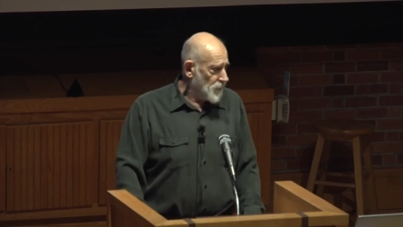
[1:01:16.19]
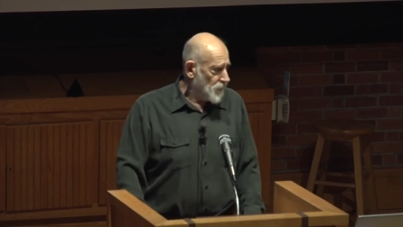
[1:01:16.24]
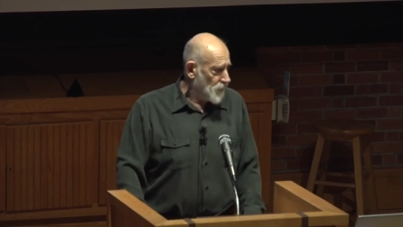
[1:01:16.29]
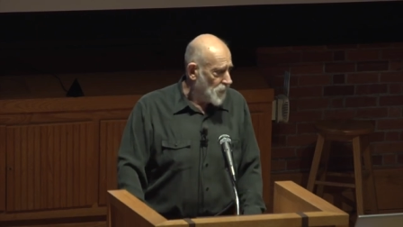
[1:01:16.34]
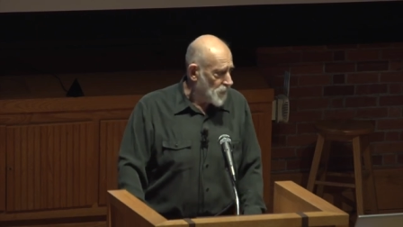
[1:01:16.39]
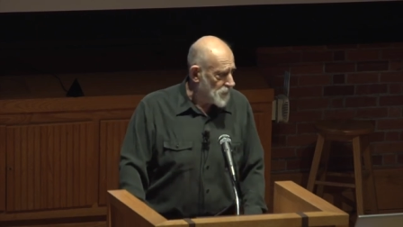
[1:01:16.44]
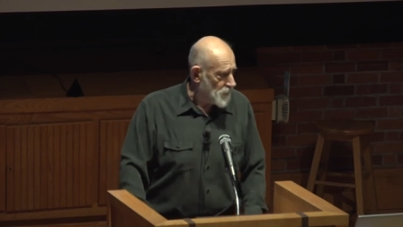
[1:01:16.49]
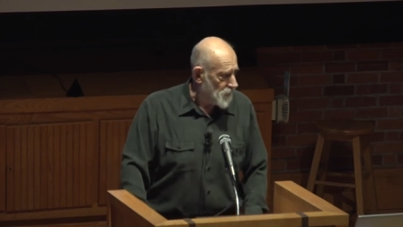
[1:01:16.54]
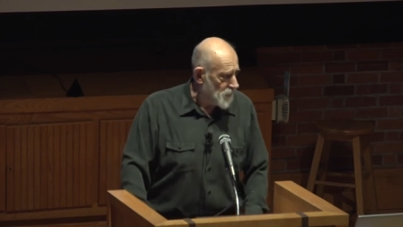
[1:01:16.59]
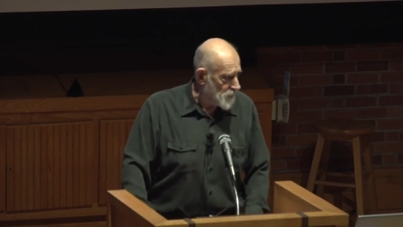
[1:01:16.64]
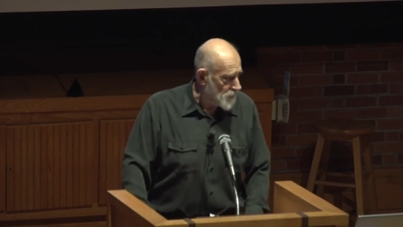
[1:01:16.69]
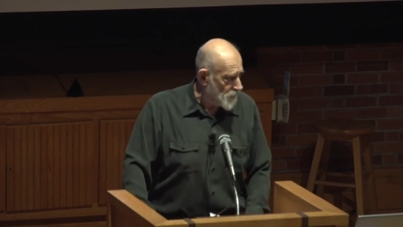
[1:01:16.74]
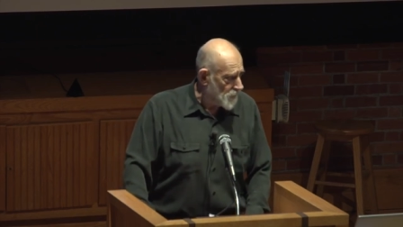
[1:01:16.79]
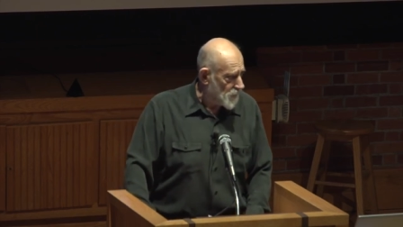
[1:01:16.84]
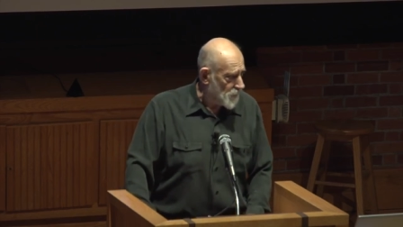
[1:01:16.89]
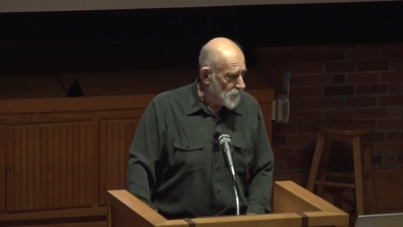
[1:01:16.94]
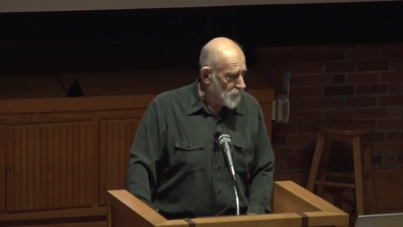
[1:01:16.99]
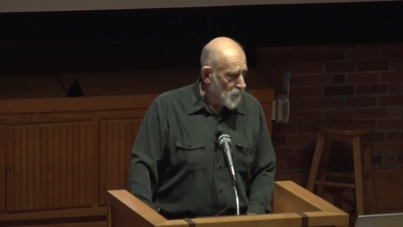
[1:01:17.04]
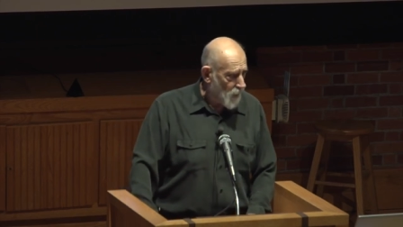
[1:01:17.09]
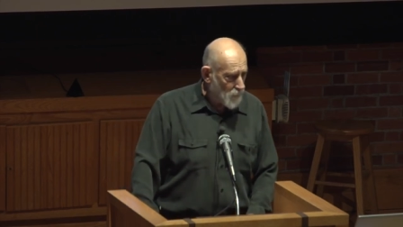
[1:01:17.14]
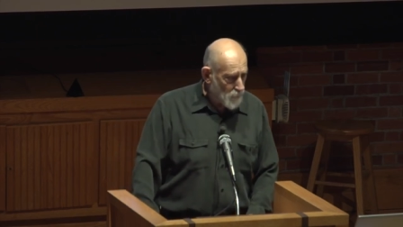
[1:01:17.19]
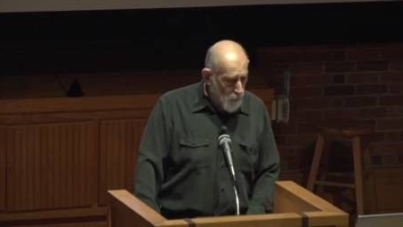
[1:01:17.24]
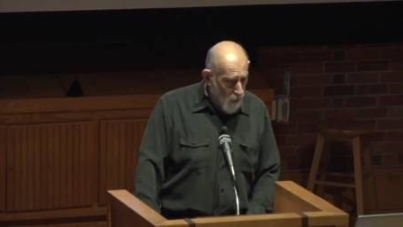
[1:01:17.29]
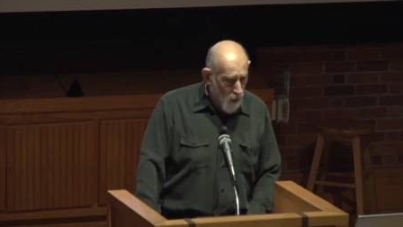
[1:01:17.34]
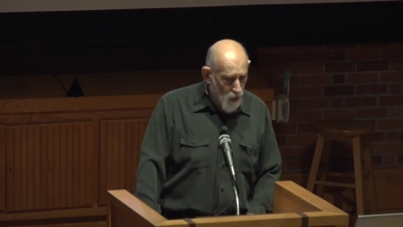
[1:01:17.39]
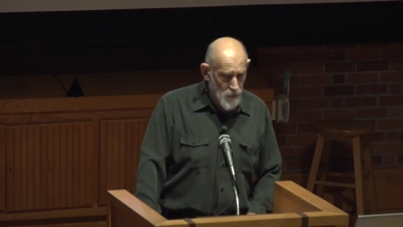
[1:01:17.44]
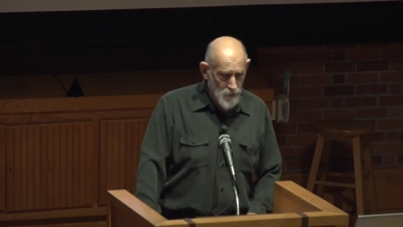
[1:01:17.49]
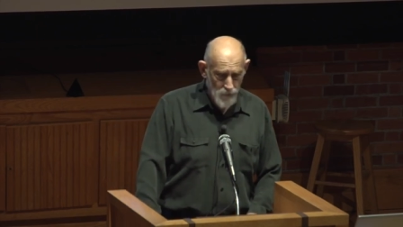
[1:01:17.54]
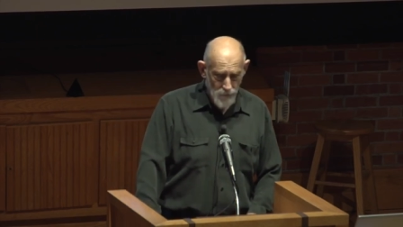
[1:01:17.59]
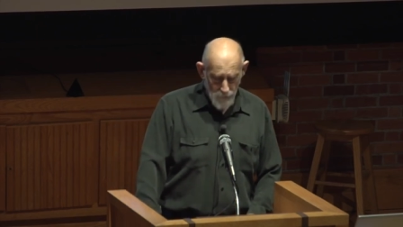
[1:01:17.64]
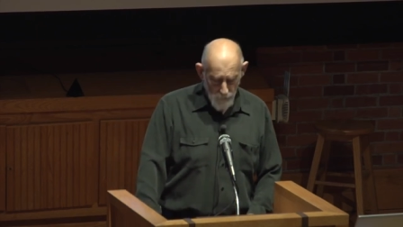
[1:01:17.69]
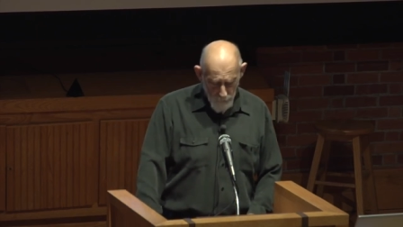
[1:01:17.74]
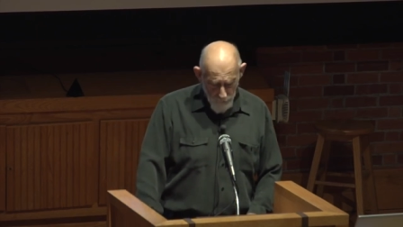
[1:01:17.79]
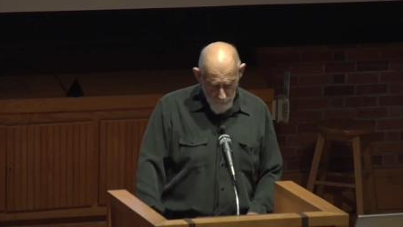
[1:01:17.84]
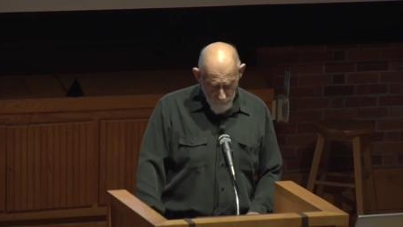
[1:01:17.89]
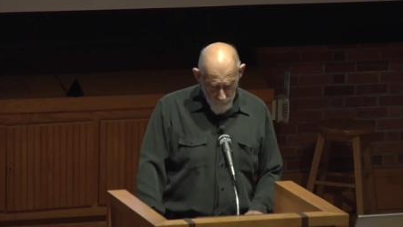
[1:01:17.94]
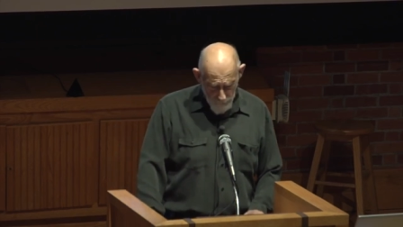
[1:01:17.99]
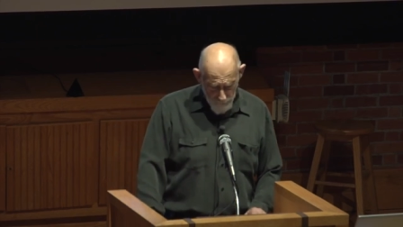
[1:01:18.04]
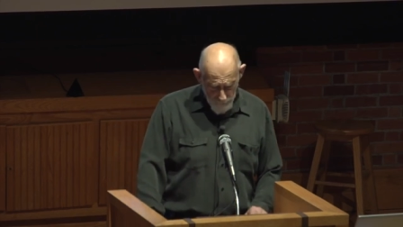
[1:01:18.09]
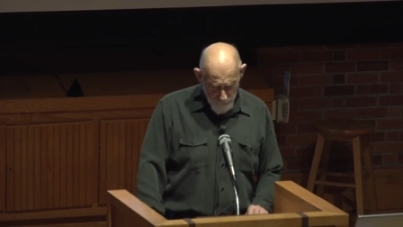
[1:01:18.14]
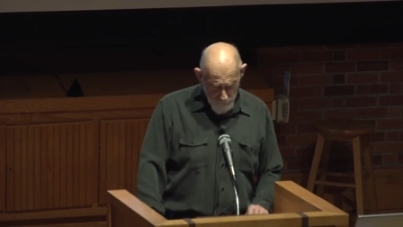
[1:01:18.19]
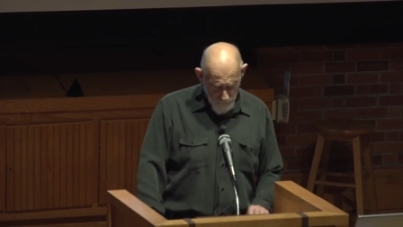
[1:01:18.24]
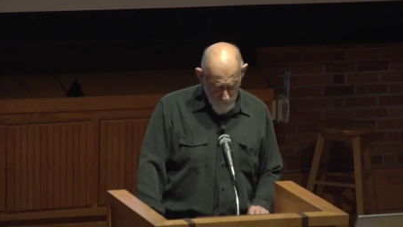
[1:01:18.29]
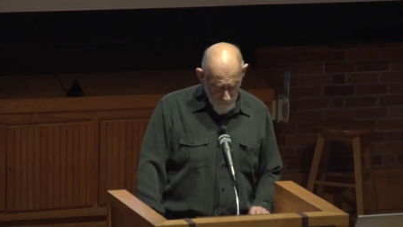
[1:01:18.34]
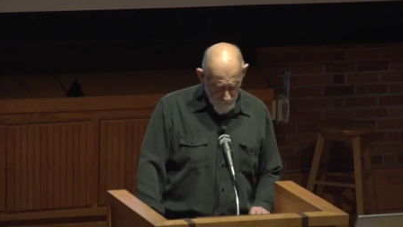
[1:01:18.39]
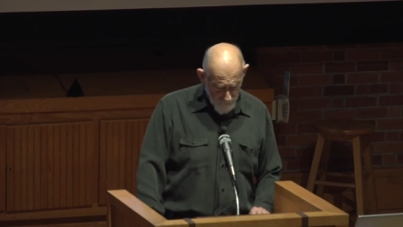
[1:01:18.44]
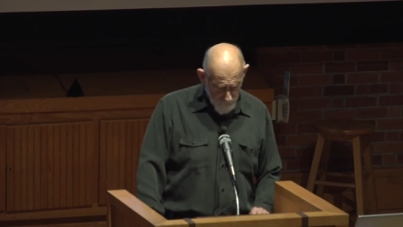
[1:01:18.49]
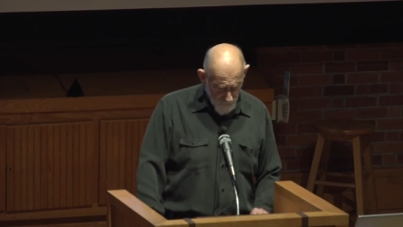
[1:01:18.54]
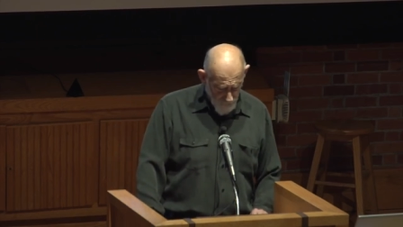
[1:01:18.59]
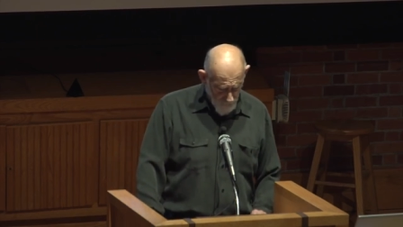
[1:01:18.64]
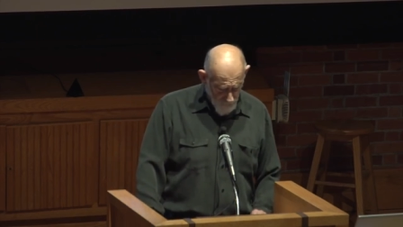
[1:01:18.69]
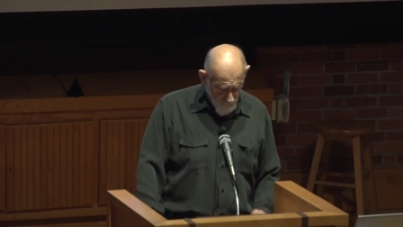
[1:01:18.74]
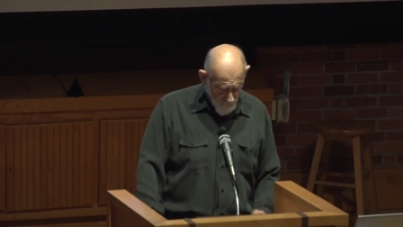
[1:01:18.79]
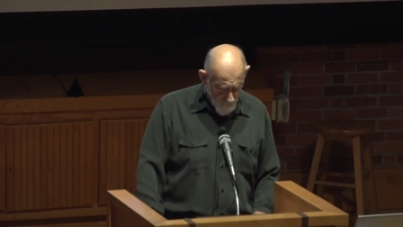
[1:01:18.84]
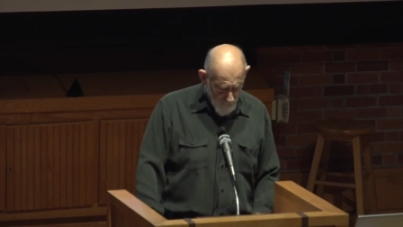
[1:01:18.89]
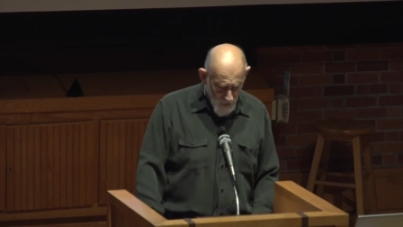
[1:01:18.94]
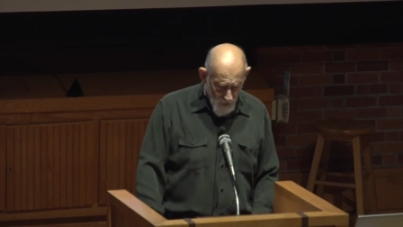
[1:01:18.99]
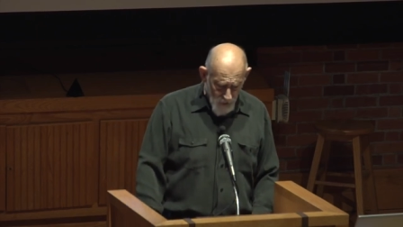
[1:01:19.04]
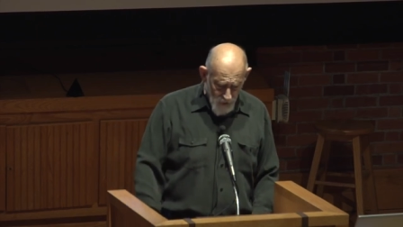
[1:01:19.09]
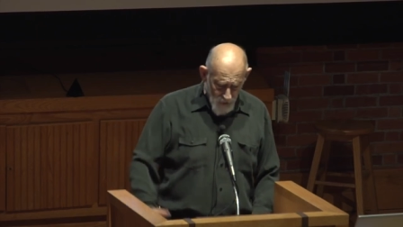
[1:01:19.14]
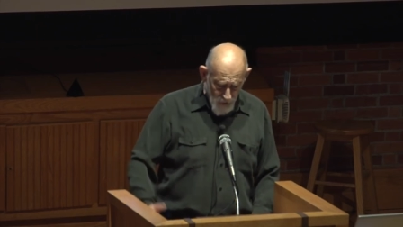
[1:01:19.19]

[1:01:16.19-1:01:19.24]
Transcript: Of course it is a, a part of the way we perceive time.